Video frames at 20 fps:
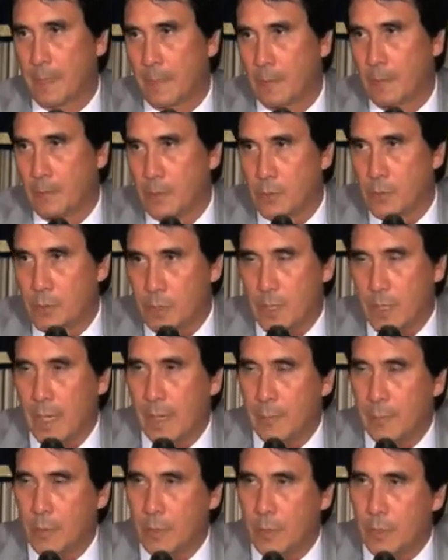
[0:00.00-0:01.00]
which
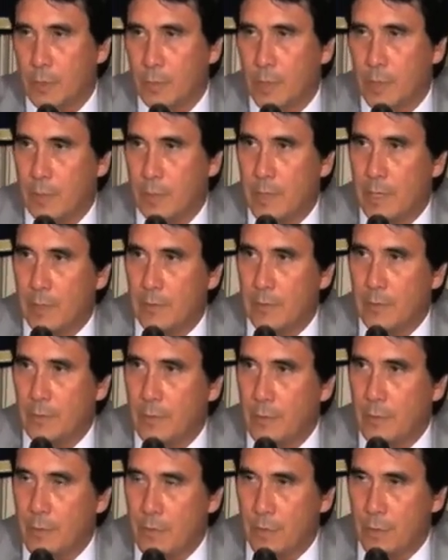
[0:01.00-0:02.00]
happens to be about
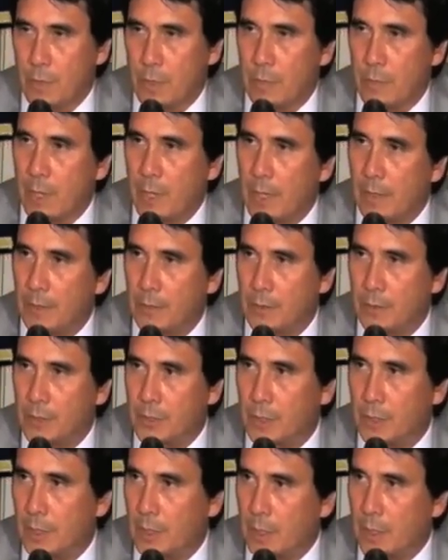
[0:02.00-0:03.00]
30
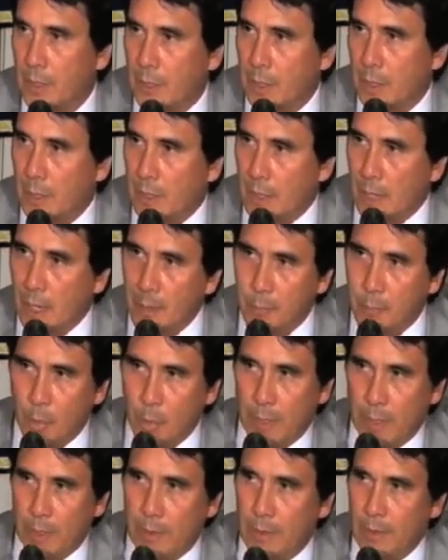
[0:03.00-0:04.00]
miles
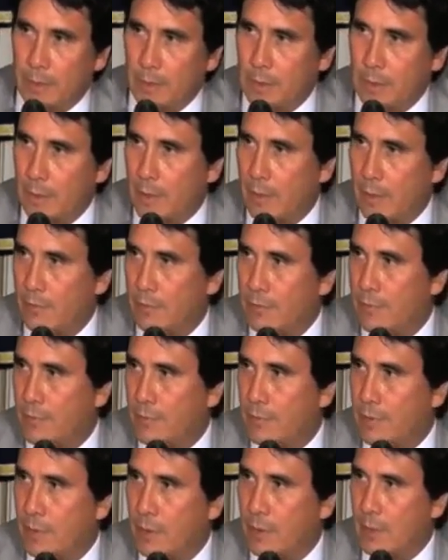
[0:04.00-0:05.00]
upwind
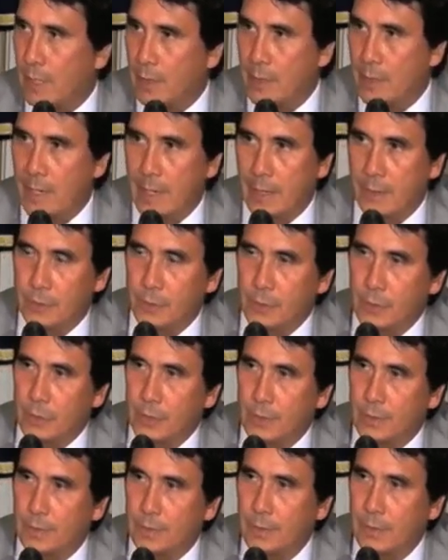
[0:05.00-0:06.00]
of our house.
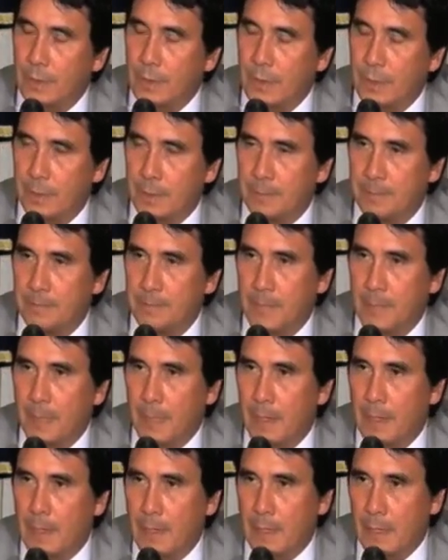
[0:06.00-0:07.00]

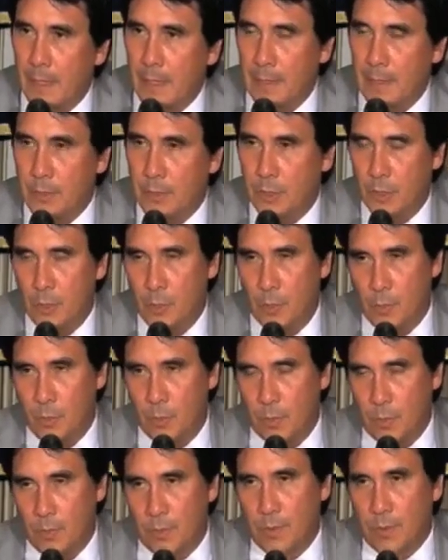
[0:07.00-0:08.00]
And so
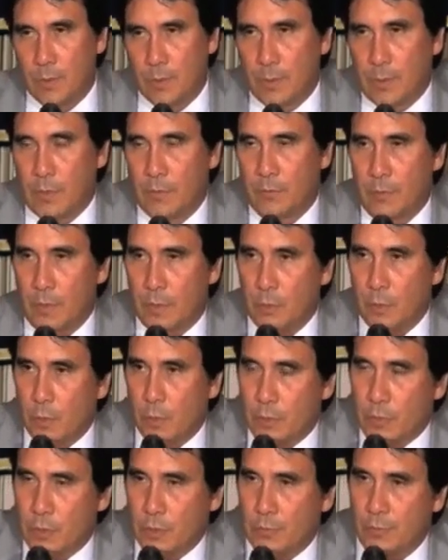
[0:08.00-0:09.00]
over the
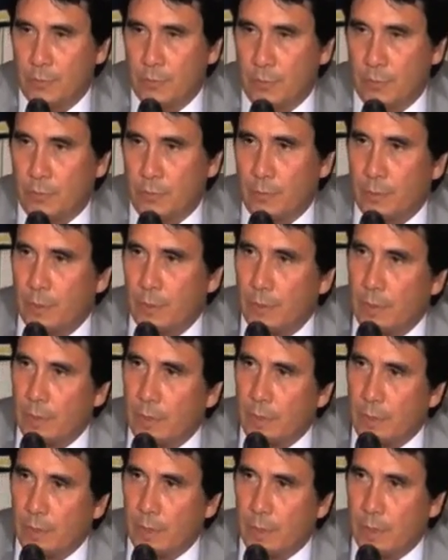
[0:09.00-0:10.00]
course of
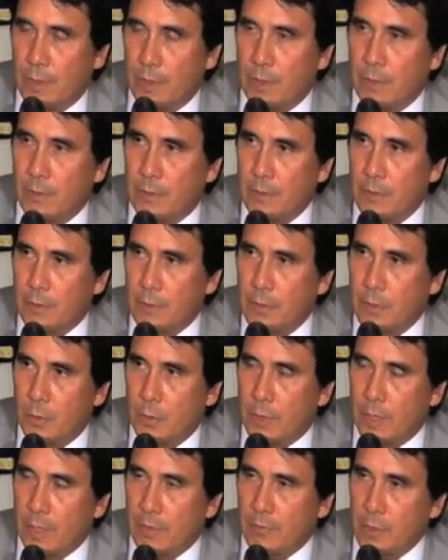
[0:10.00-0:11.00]

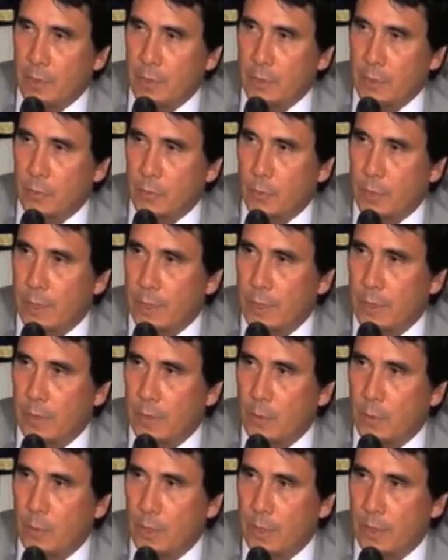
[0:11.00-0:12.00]
2.5 years, we
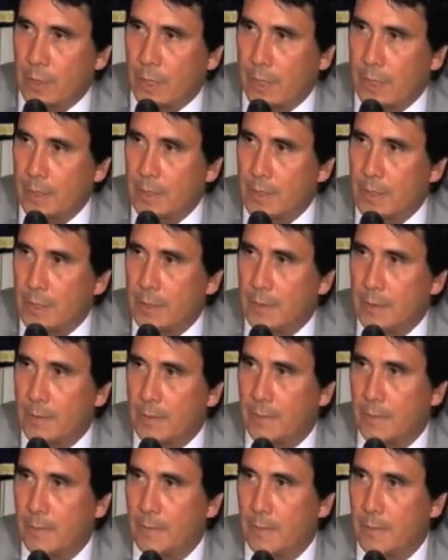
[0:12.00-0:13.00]
organized
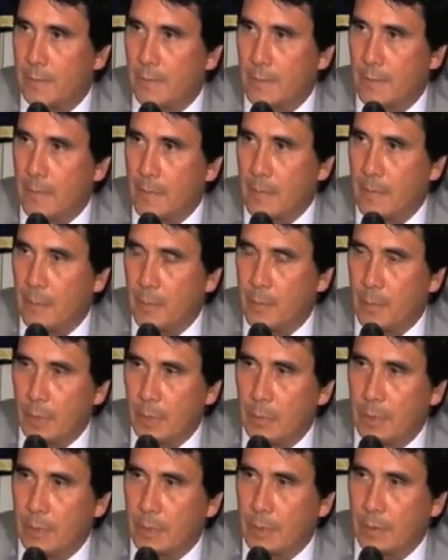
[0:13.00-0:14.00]
the
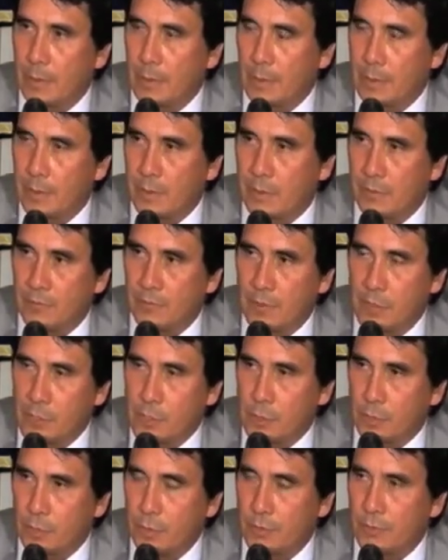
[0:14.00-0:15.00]
public and elected
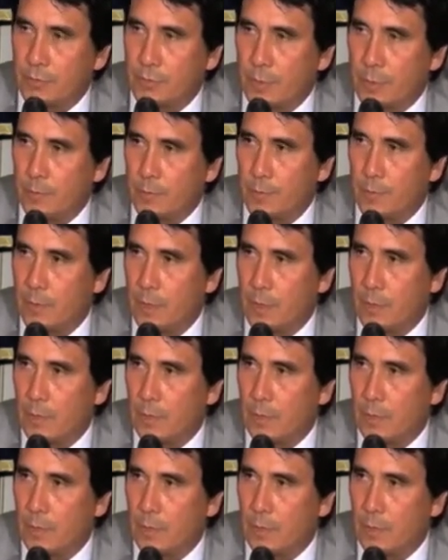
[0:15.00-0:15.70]
officials from local